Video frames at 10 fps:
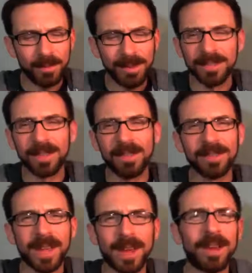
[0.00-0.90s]
we
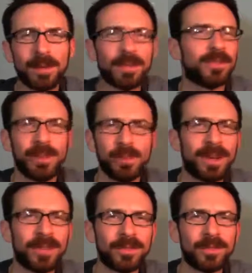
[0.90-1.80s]
discovered that a person we
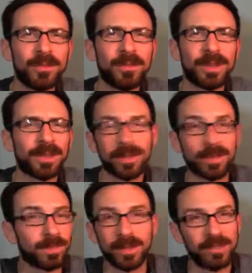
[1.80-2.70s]
went to school with
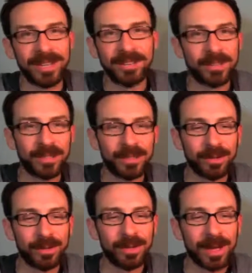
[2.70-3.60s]
or adjacent
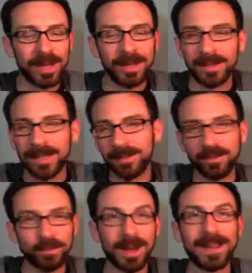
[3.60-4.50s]
to lived
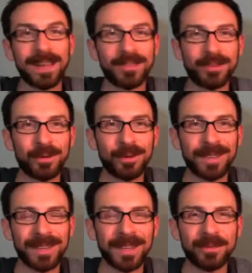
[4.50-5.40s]
right next door in
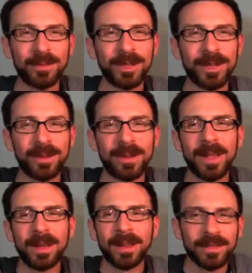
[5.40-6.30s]
the next window,
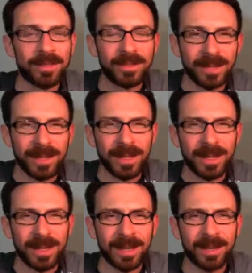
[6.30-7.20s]
because
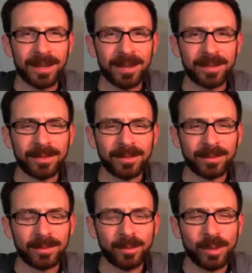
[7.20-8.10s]

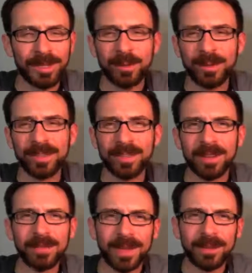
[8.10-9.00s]
one day we
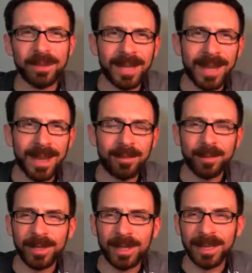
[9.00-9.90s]
discovered that their cat
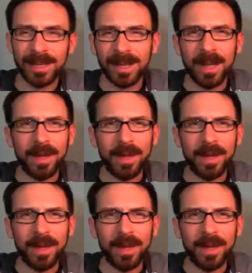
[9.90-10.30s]
would like